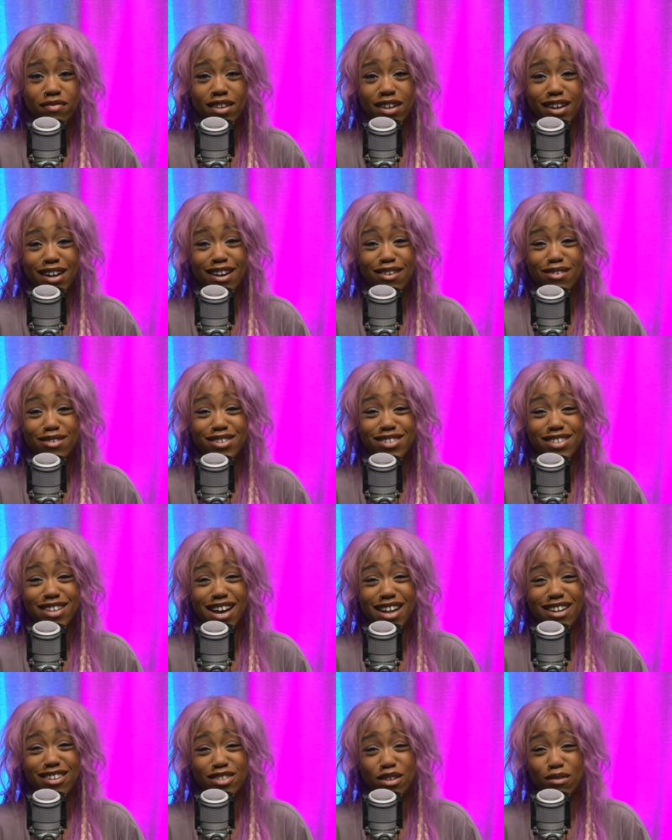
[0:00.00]
I would just
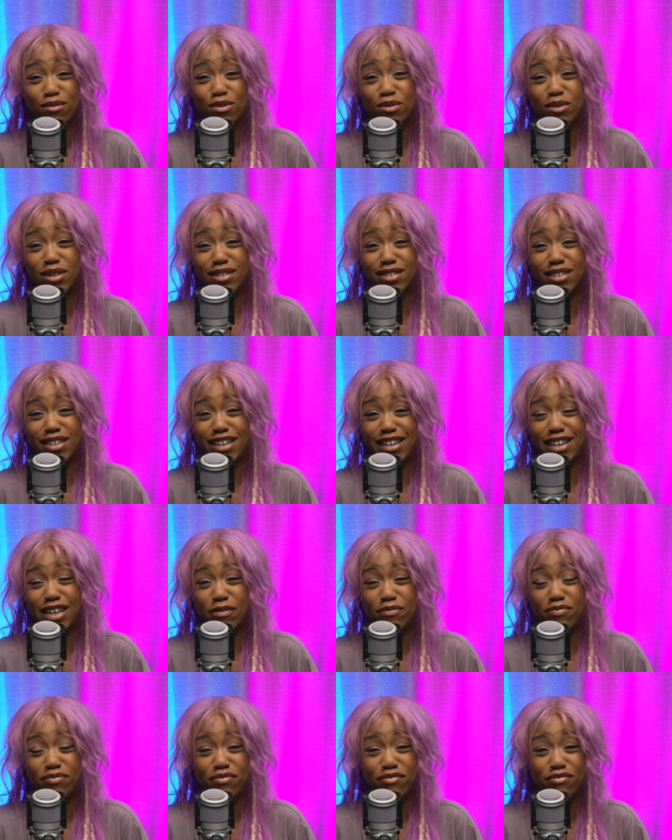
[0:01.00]
kind of stop talking to
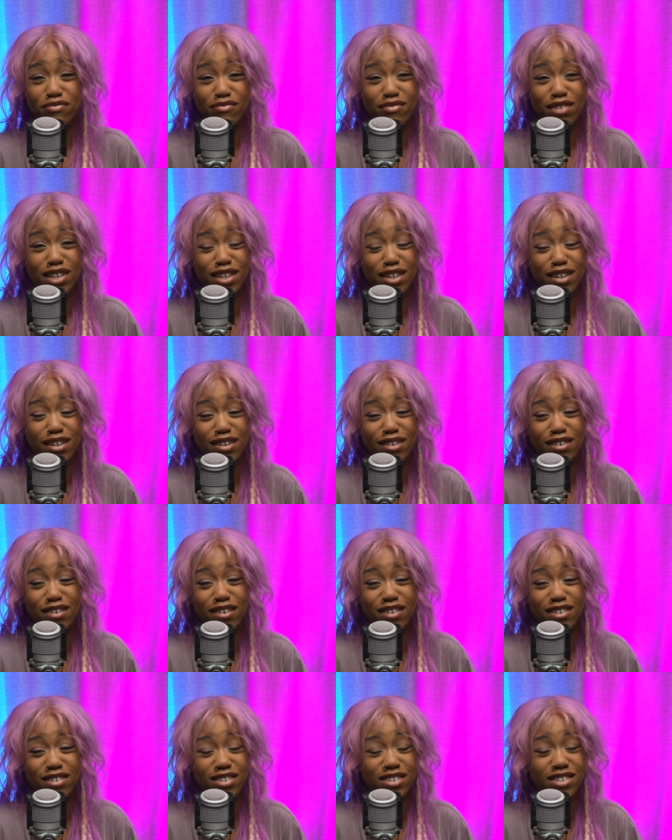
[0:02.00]
him, you know,
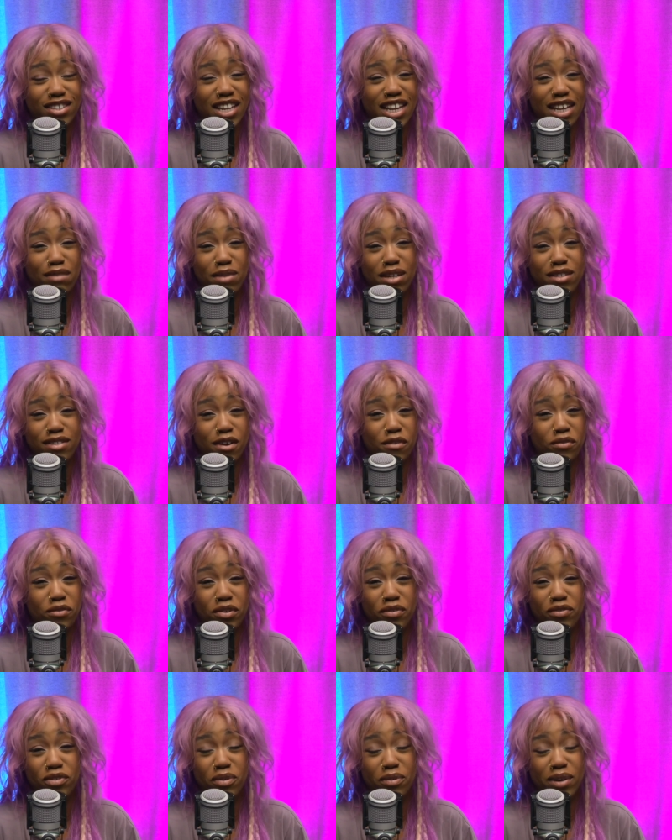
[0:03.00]
just letting myself
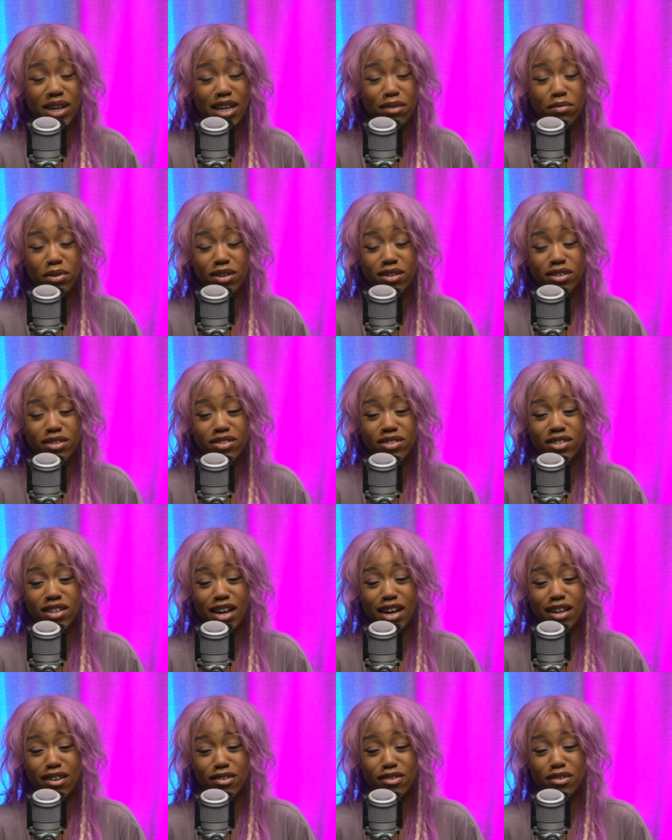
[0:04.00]
drift away because
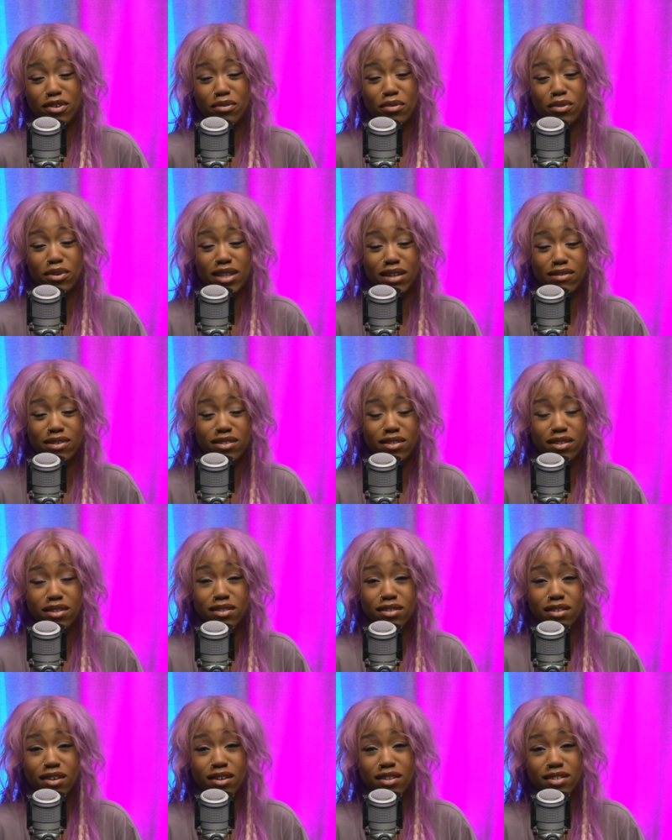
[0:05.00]
I don't know what there is to
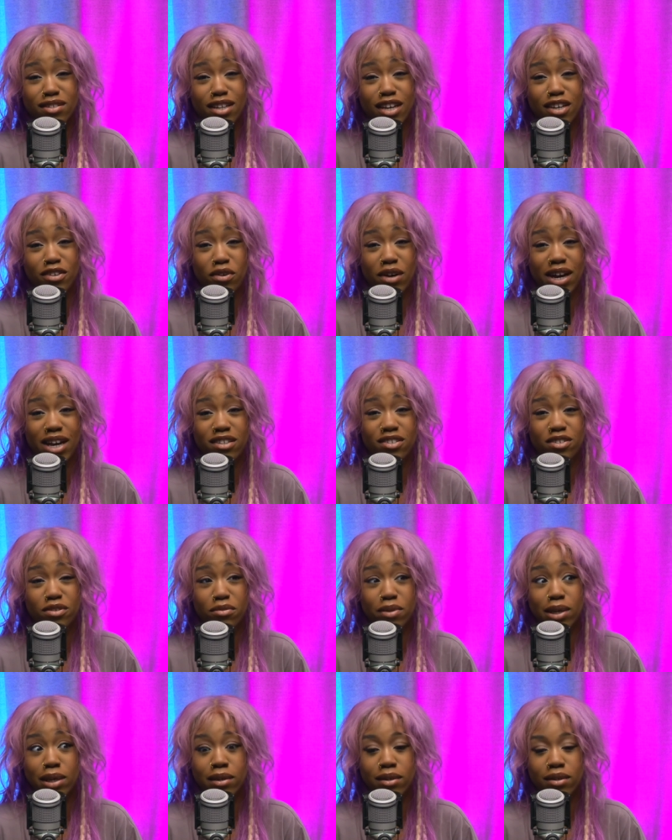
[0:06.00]
discuss. Like, you're acting
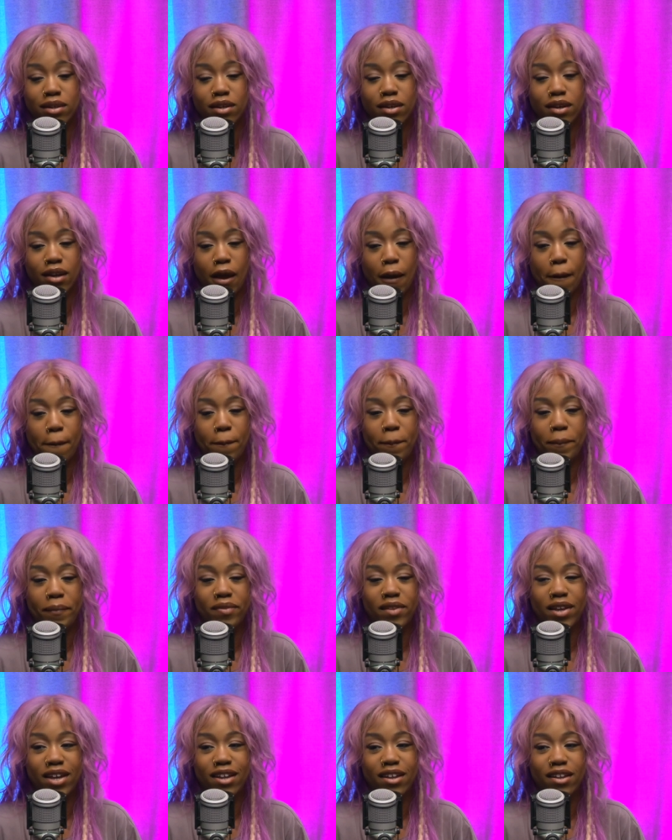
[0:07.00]
weird.
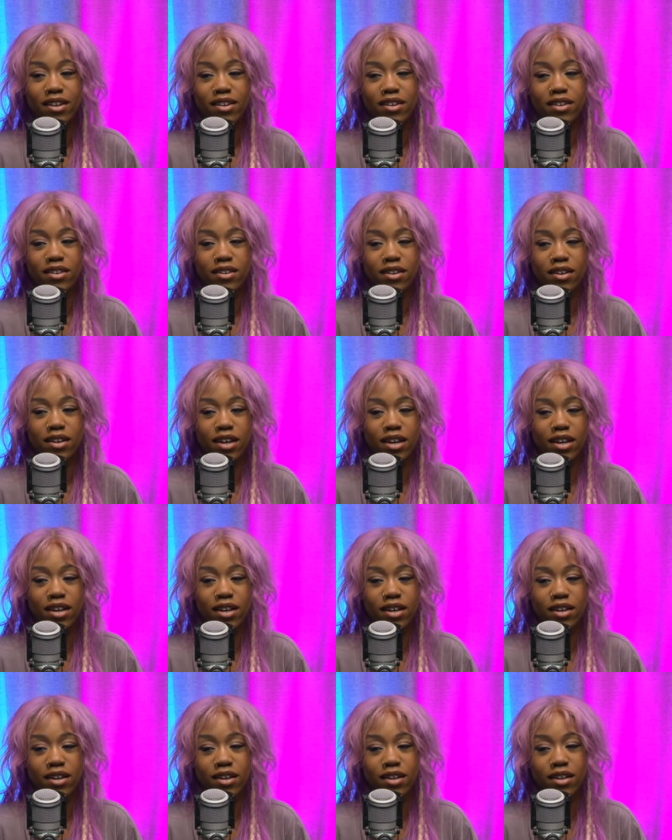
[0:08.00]
And then,
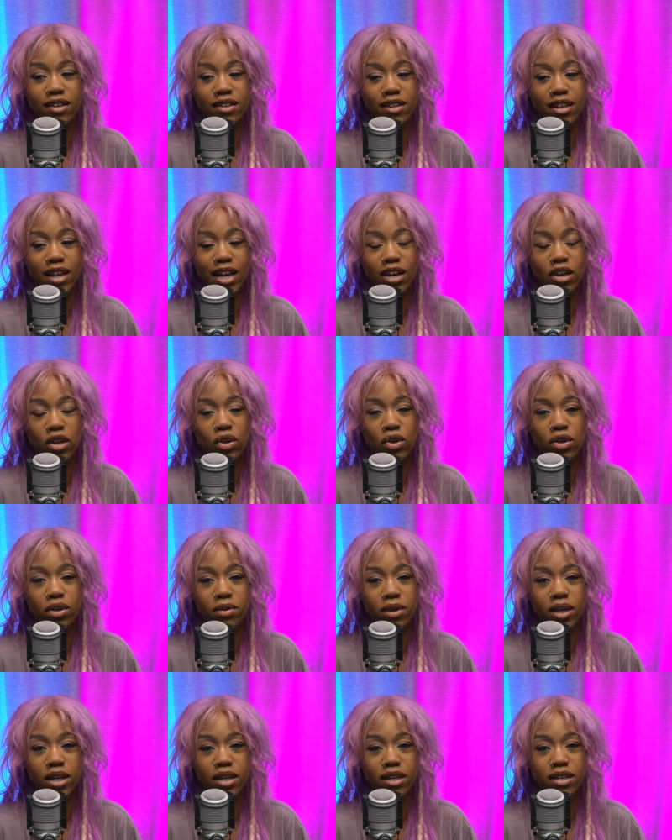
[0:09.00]
yeah, like
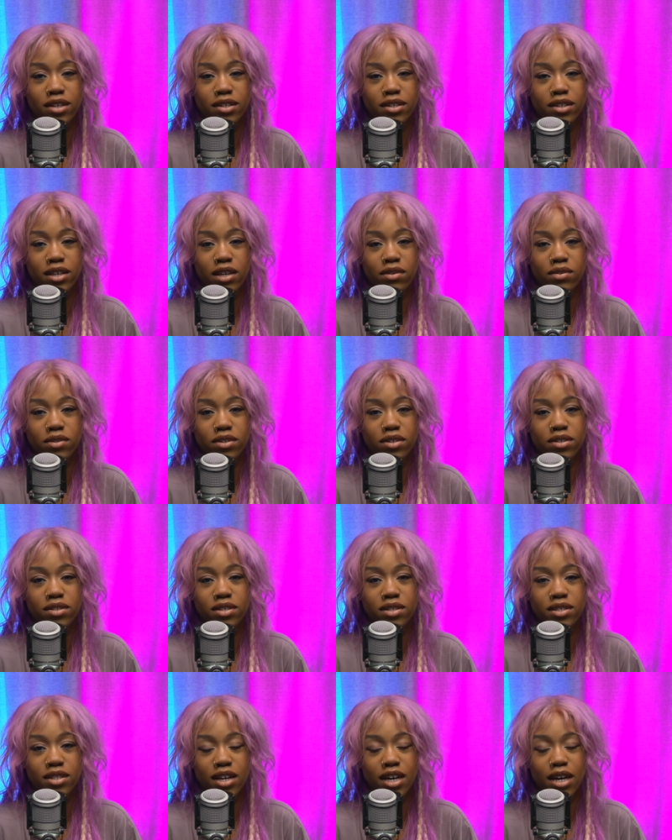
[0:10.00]
clockwork, he would
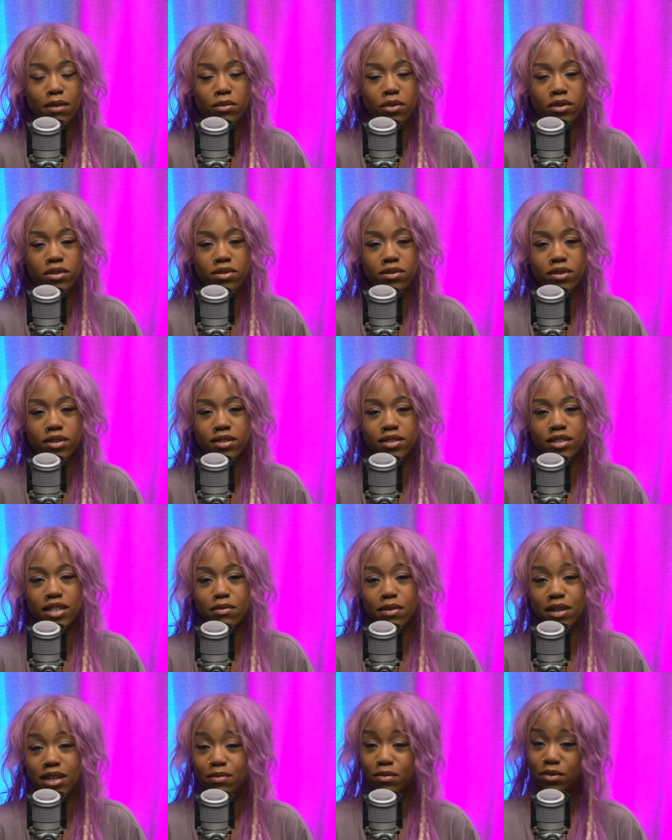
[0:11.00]
notice that I'm not talking to
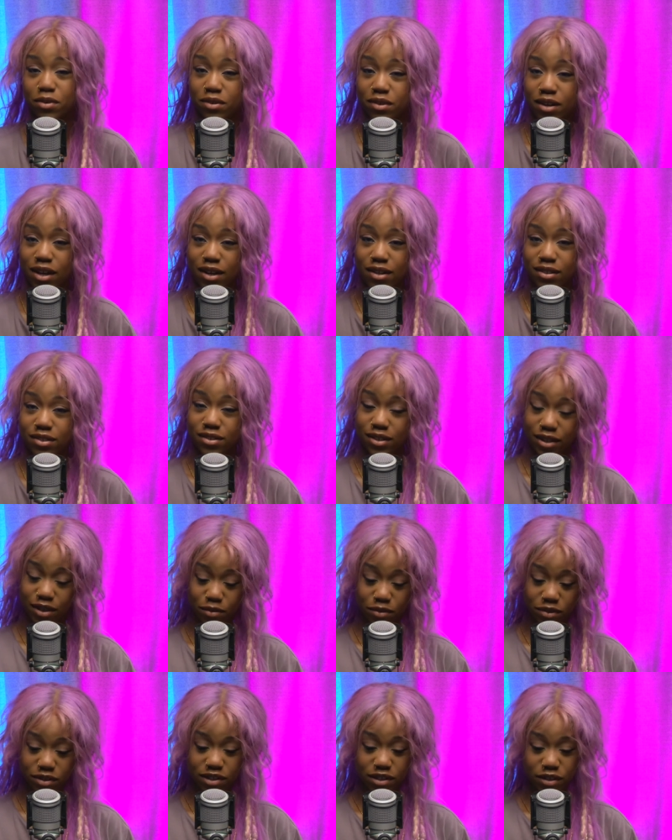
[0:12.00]
him anymore and he
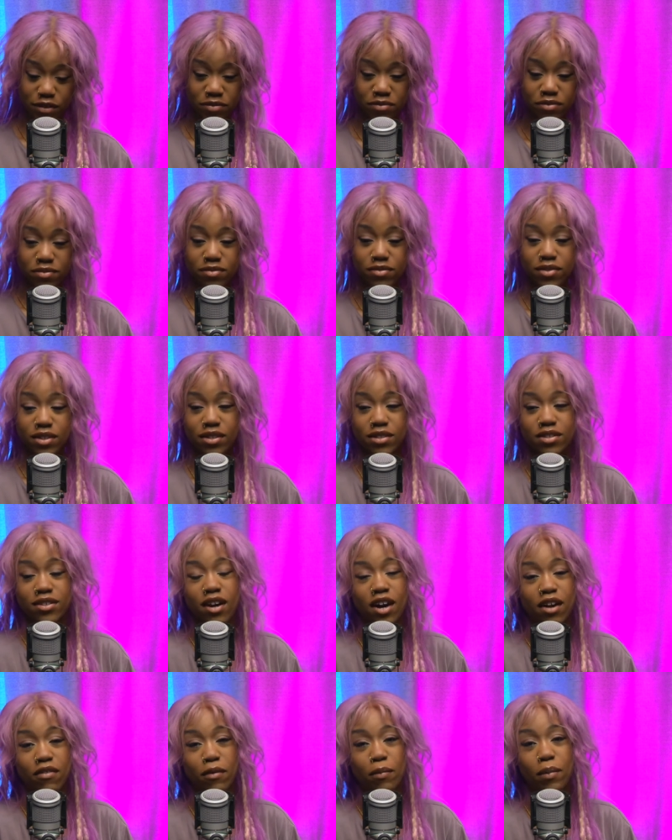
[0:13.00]
would
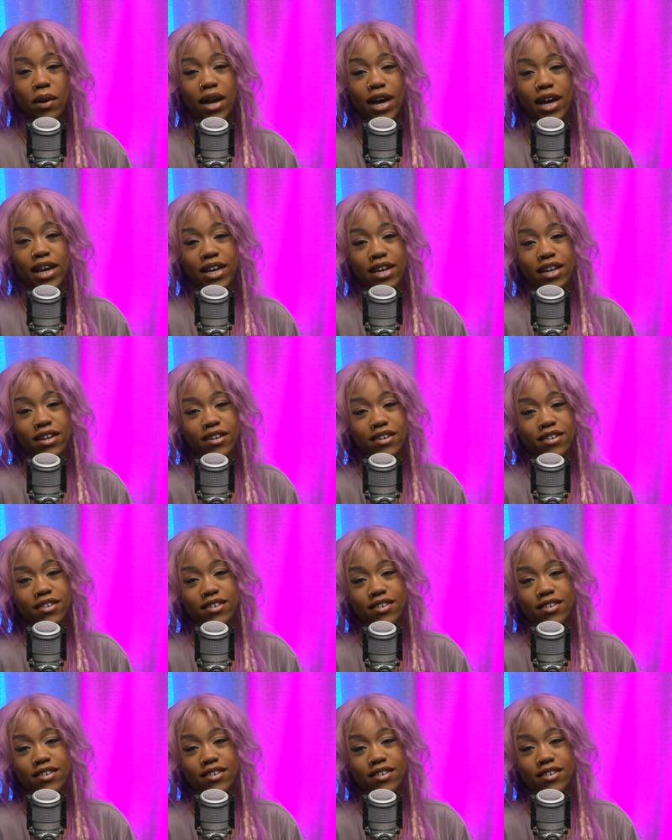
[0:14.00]
start replying